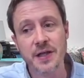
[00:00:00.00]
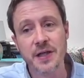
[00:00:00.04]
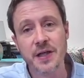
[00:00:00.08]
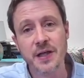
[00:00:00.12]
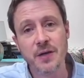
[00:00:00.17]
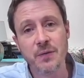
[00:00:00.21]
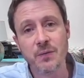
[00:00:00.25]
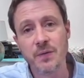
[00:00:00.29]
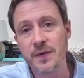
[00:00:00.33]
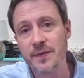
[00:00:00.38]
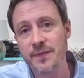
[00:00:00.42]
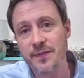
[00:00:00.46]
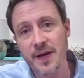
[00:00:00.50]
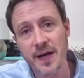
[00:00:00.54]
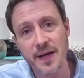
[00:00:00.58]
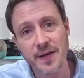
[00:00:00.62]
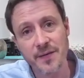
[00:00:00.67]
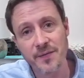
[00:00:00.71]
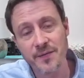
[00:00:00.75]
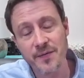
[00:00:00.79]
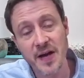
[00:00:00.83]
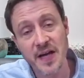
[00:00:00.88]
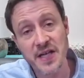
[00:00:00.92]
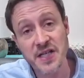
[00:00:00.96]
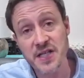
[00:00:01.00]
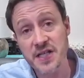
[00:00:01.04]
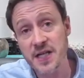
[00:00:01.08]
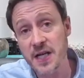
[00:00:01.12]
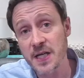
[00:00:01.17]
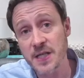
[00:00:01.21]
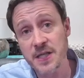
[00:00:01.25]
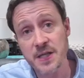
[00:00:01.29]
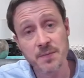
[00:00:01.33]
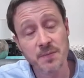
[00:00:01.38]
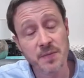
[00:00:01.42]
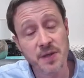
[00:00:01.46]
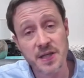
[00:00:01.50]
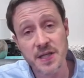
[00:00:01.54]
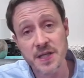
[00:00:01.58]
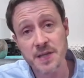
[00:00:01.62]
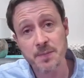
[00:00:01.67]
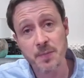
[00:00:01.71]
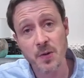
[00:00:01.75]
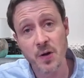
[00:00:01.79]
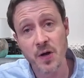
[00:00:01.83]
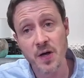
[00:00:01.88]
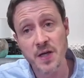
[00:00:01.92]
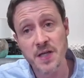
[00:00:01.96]
We found it fascinating because
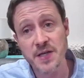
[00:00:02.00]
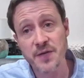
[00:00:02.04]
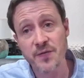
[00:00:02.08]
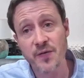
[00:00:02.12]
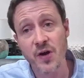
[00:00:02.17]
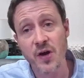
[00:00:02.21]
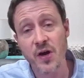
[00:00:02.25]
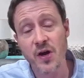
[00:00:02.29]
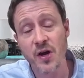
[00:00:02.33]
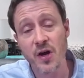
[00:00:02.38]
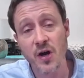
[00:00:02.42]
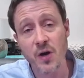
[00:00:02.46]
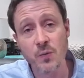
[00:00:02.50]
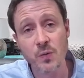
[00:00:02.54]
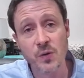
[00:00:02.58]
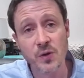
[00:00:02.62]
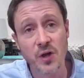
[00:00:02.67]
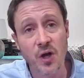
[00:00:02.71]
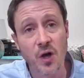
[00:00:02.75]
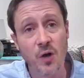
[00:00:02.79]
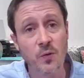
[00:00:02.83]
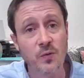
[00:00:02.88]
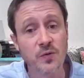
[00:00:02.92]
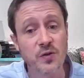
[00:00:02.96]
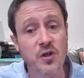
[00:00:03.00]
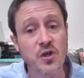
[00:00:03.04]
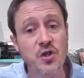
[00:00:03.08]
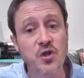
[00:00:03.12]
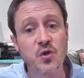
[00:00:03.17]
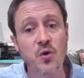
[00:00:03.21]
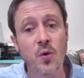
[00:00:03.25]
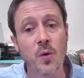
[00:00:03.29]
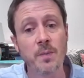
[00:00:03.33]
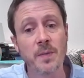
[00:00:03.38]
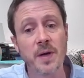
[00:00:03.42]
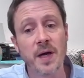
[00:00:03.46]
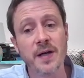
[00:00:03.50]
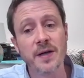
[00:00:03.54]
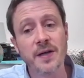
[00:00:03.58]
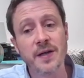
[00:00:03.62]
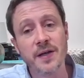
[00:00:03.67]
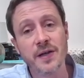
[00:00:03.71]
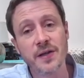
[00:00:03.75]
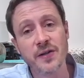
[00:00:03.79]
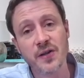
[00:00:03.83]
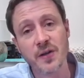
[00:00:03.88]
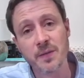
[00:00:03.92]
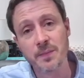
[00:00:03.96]
parts of our heart will hold the trauma
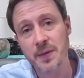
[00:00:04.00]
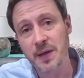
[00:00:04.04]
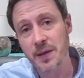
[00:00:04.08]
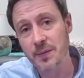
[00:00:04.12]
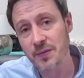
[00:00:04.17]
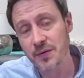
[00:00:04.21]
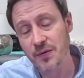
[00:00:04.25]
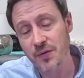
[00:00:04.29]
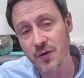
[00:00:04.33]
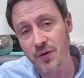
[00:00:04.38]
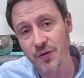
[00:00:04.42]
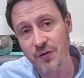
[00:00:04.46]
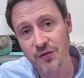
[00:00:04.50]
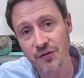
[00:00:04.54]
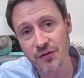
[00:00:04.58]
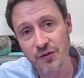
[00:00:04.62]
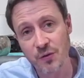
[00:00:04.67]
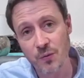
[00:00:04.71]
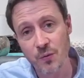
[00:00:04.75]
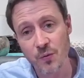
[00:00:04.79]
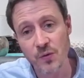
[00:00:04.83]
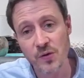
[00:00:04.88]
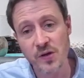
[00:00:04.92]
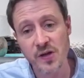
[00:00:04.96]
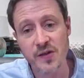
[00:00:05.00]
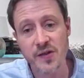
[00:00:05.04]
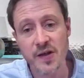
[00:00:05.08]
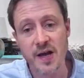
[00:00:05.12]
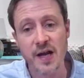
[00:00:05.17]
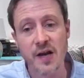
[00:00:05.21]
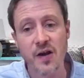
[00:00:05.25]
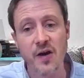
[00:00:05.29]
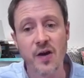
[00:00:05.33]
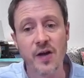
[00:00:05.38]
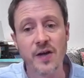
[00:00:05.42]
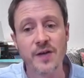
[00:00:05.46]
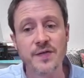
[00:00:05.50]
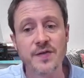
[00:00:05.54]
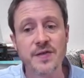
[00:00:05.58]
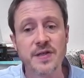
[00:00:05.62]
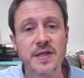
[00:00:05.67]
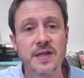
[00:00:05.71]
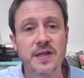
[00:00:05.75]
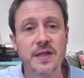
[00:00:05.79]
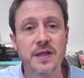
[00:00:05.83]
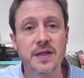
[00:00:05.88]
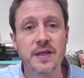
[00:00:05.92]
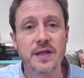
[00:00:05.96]
that people have gone through all of their lives.
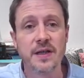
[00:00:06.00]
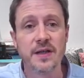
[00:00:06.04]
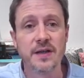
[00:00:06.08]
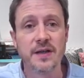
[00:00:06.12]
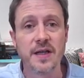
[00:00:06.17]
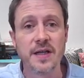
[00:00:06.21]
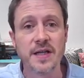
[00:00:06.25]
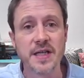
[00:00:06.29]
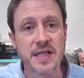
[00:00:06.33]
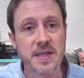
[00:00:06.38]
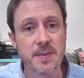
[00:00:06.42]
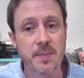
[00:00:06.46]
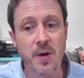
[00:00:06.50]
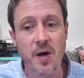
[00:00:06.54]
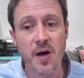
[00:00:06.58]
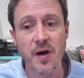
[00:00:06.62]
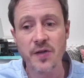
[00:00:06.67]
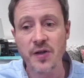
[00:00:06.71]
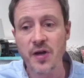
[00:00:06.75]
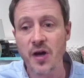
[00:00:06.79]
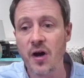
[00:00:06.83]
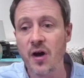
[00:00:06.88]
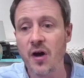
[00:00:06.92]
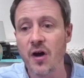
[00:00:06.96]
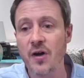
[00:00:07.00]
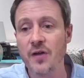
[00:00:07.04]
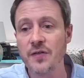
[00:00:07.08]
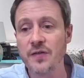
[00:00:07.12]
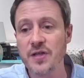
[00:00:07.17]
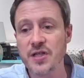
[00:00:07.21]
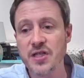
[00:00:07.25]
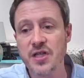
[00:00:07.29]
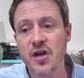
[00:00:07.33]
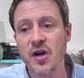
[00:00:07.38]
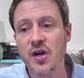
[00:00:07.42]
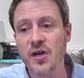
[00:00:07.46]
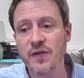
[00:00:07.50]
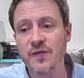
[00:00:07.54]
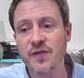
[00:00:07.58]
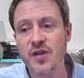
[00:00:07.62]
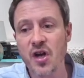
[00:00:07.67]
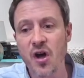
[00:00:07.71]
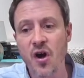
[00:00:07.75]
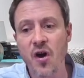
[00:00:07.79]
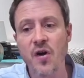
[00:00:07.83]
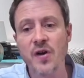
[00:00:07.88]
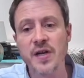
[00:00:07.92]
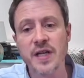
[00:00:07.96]
Then there's a part of the heart that's kind of
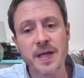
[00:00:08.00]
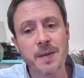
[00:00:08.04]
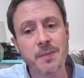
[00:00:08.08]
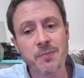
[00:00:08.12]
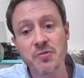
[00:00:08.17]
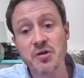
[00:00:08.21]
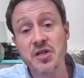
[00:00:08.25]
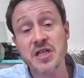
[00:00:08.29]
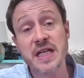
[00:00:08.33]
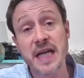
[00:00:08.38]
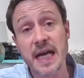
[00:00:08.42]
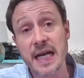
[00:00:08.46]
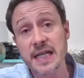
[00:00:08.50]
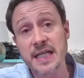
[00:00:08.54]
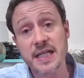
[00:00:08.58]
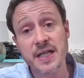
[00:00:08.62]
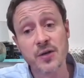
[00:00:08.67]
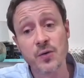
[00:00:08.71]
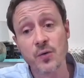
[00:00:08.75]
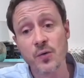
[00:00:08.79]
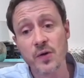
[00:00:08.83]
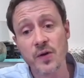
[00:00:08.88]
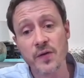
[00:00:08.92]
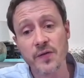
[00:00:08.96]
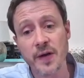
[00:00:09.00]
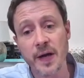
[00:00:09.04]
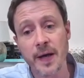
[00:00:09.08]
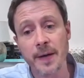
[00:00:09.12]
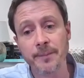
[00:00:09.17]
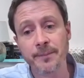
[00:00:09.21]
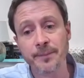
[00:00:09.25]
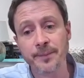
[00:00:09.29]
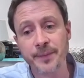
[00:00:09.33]
guarding and protecting all of that.